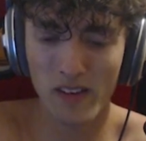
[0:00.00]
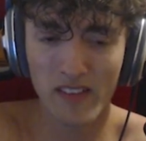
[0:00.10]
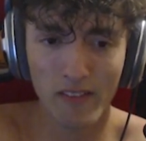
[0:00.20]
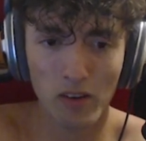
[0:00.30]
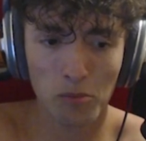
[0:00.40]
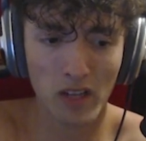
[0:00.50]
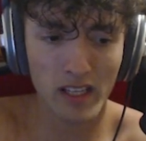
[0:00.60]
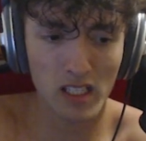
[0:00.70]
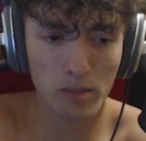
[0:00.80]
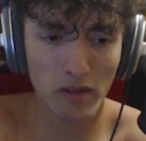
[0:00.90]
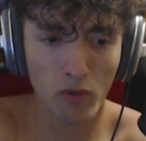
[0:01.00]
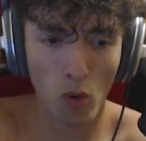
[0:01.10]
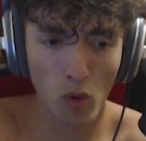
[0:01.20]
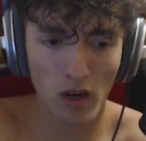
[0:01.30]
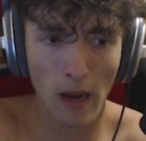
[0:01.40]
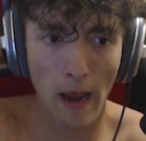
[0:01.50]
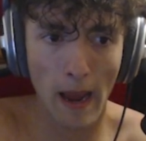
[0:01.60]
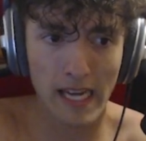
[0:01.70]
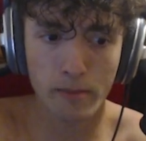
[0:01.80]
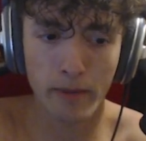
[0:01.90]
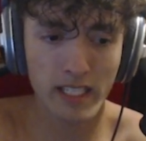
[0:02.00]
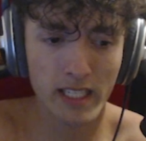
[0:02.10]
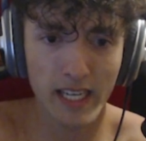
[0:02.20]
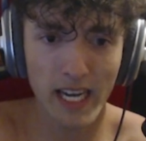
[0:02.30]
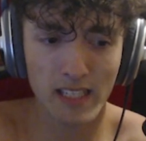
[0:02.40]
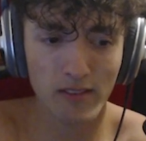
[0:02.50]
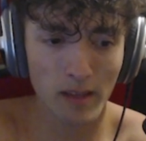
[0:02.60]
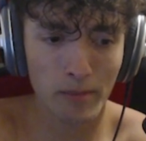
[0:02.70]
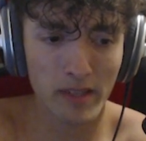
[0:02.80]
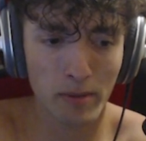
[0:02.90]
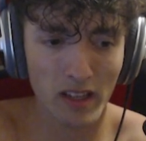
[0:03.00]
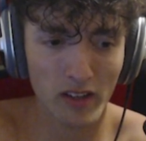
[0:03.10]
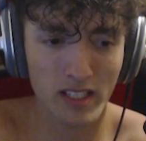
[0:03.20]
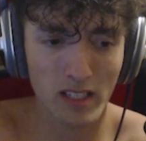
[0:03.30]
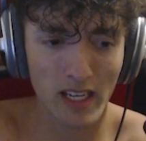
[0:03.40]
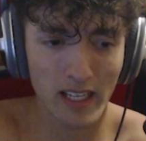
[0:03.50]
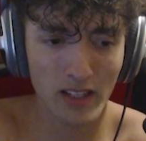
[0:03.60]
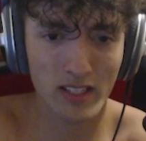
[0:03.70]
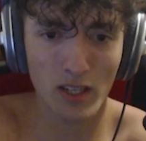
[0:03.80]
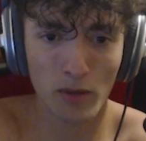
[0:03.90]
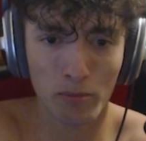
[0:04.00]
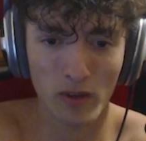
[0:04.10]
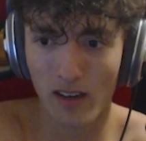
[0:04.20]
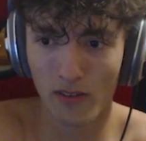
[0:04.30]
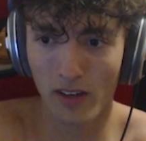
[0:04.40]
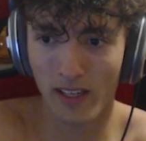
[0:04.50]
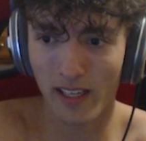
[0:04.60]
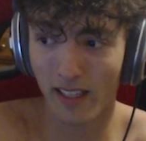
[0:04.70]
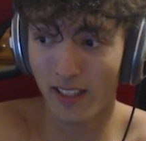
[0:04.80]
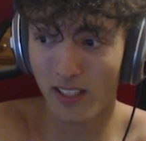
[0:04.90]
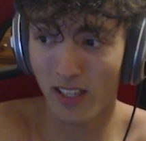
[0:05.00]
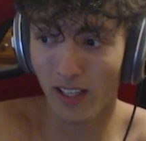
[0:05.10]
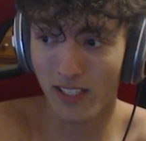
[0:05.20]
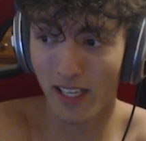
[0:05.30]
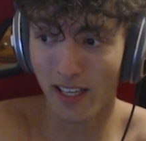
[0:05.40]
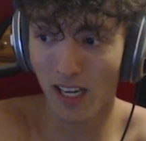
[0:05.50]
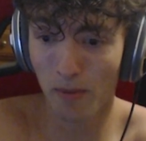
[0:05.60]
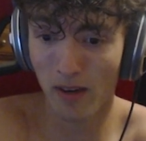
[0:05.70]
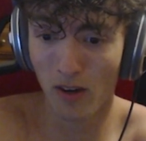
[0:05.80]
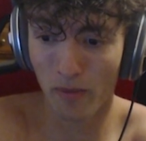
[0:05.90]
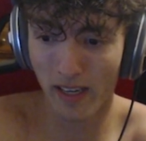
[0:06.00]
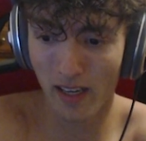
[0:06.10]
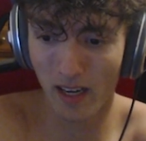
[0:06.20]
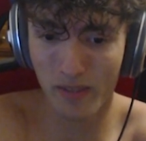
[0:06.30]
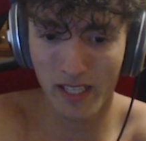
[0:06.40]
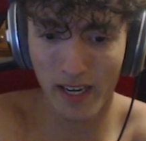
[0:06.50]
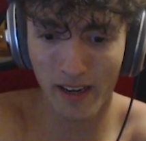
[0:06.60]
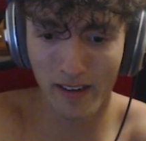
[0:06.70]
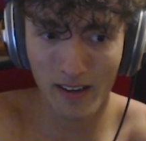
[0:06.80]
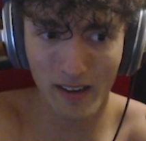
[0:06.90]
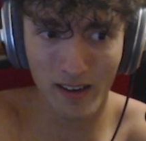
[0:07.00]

never played this before. It's basically Gates of Olympus, but it looks it looks so pretty. Freaking, like, this guy looks like a demon. Oh my god, I'm scared. Oh